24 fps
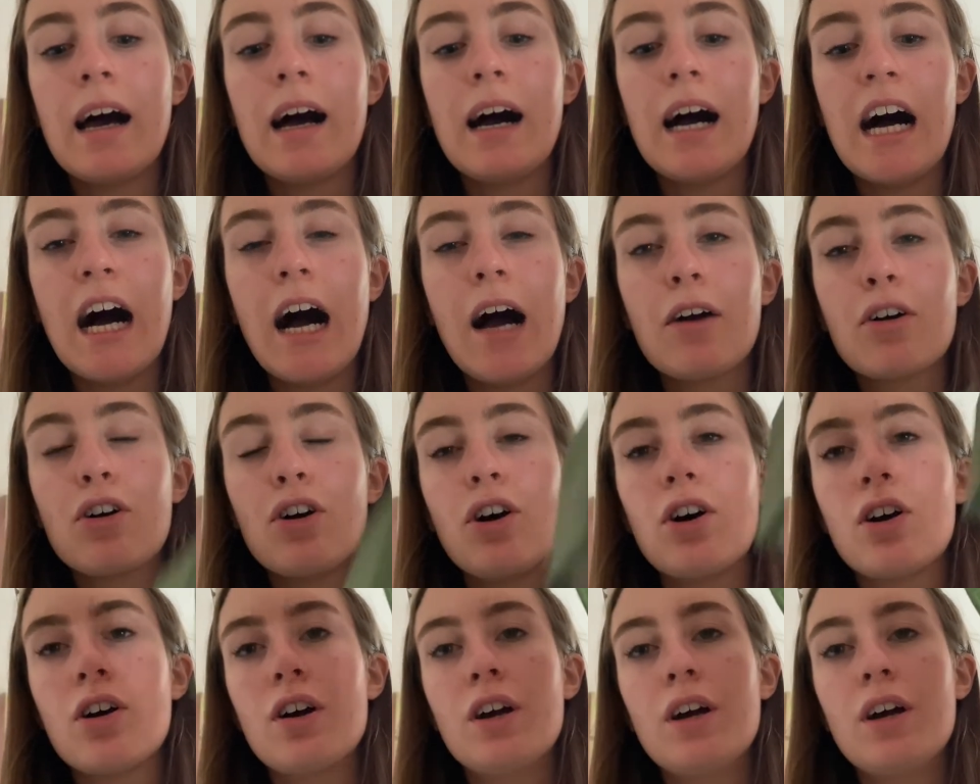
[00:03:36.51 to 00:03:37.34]
I
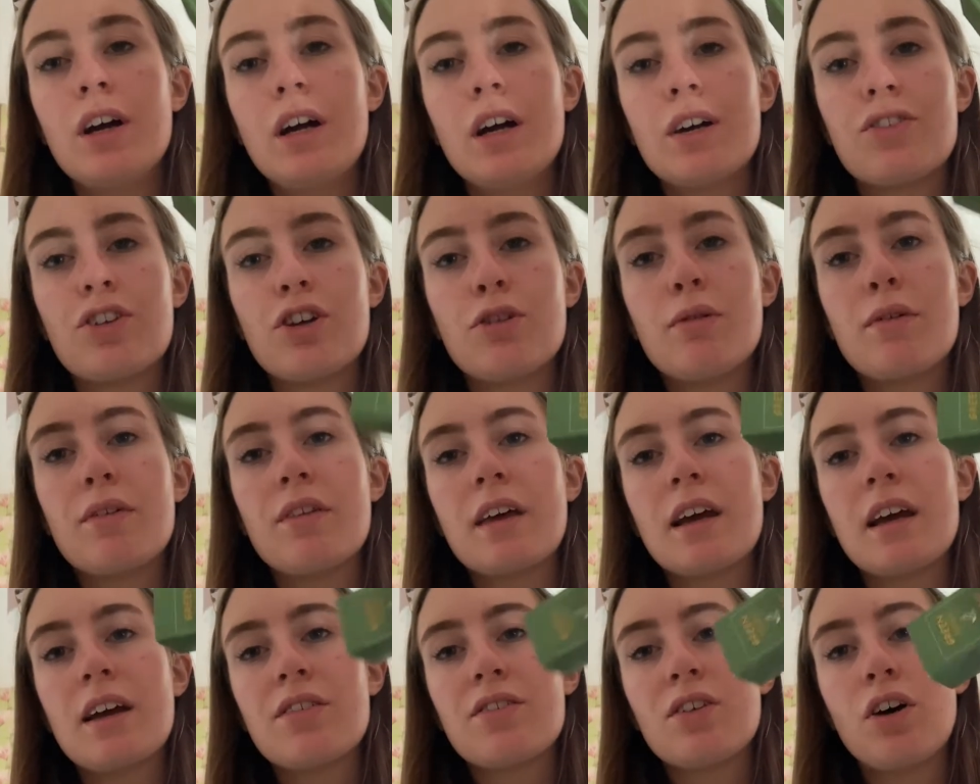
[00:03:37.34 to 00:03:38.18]
got two of
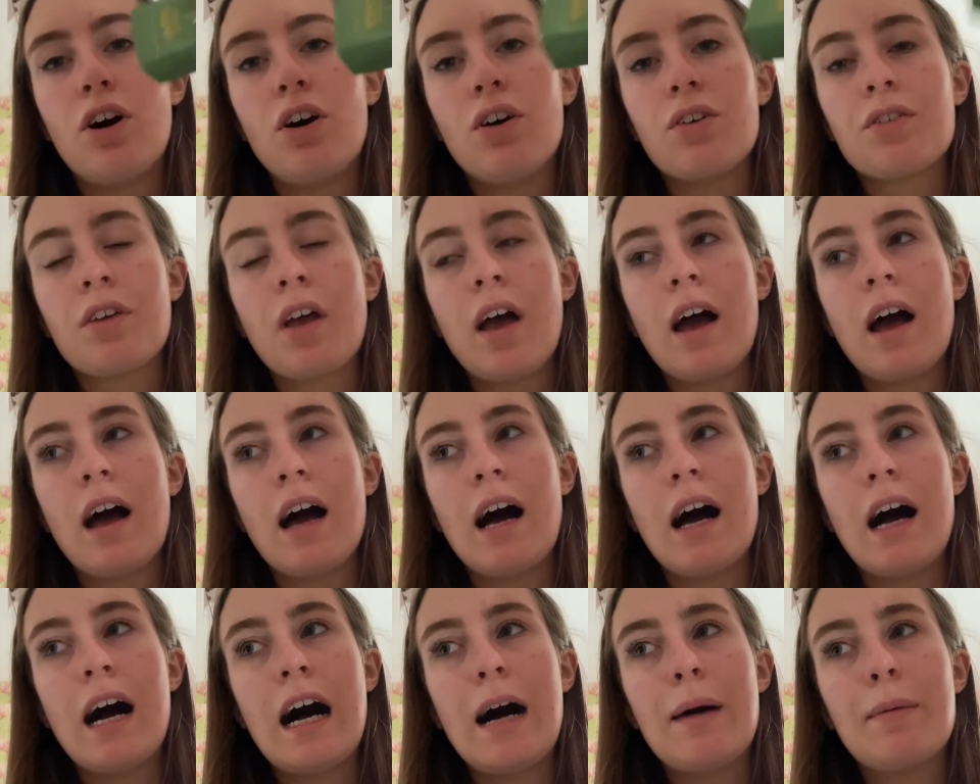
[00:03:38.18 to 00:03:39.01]
these on
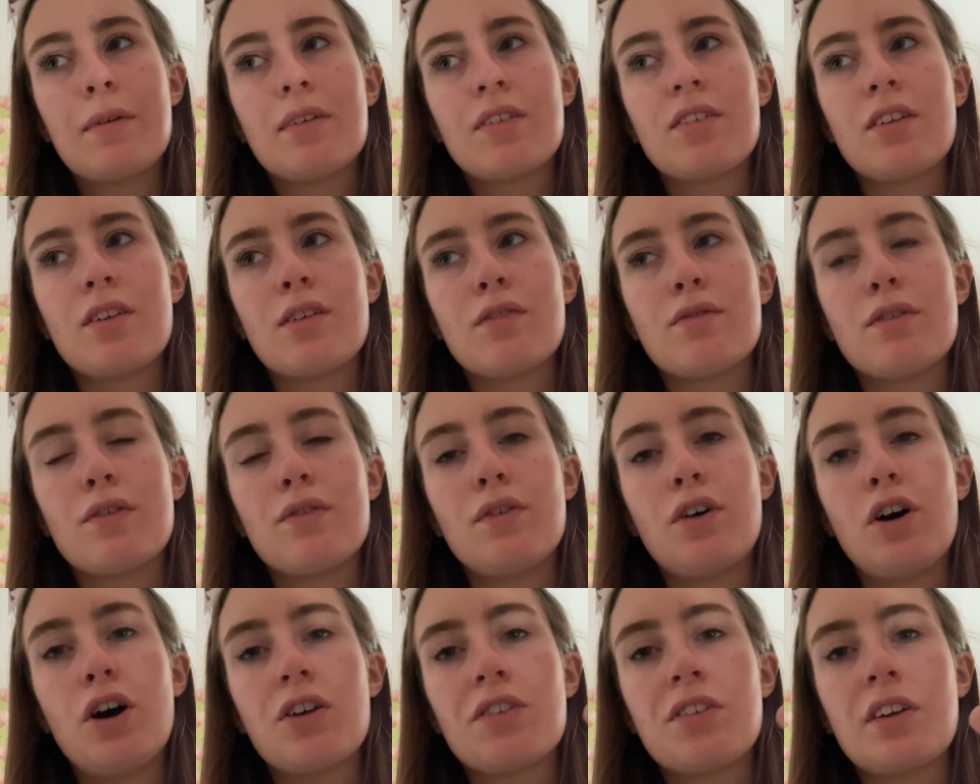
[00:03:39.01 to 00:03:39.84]
Amazon for
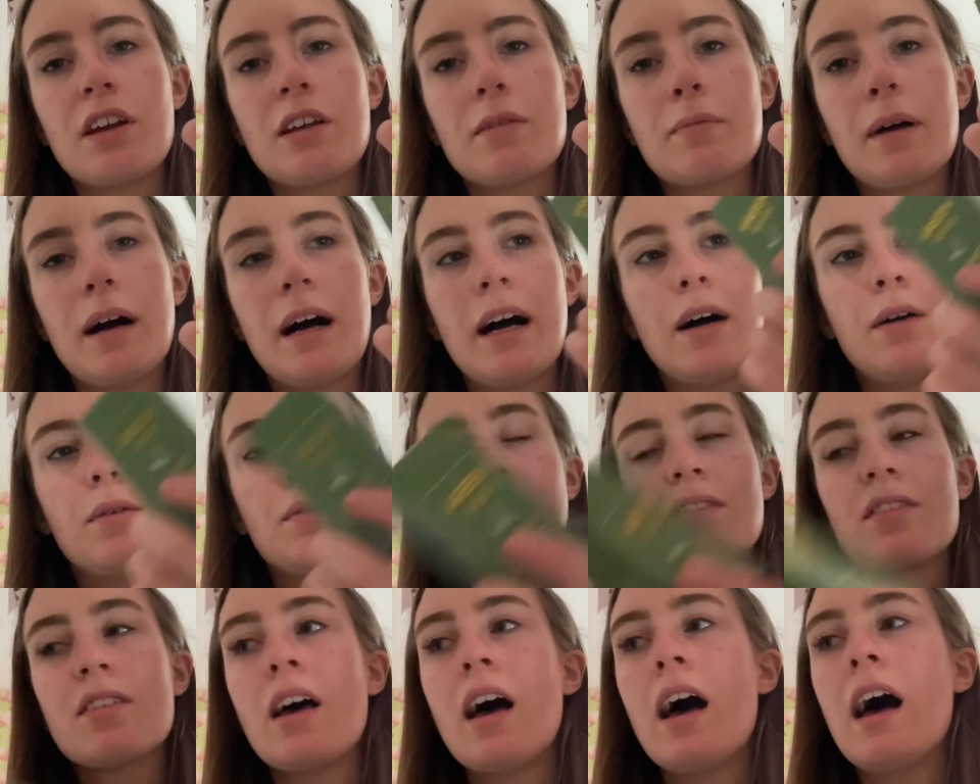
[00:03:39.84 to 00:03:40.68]

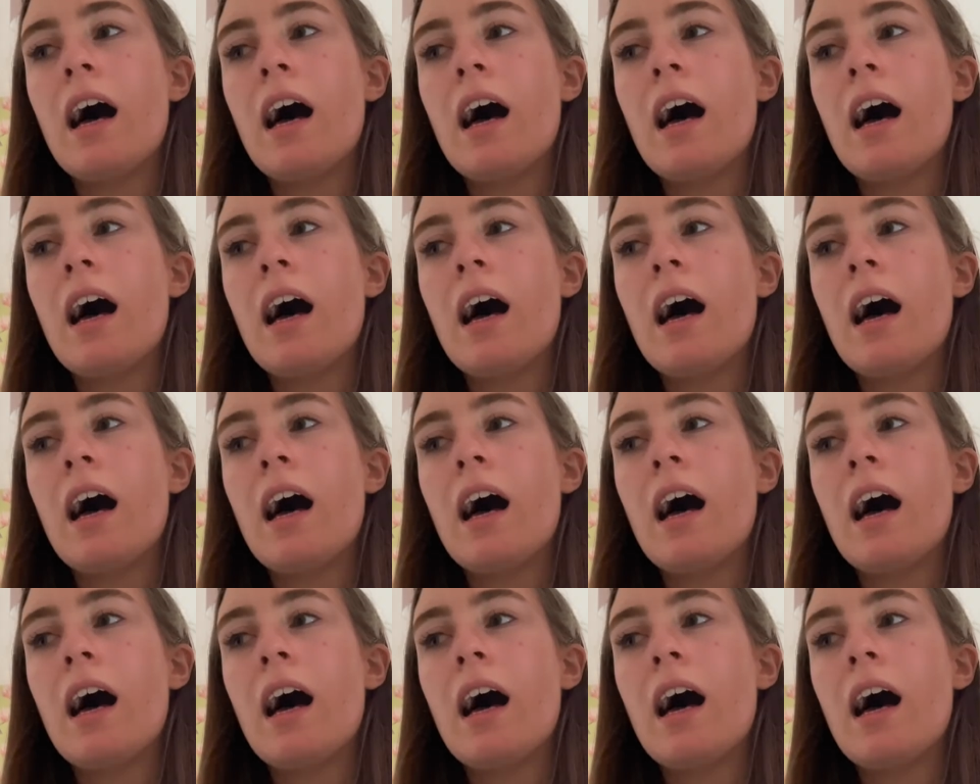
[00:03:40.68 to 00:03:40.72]
£14.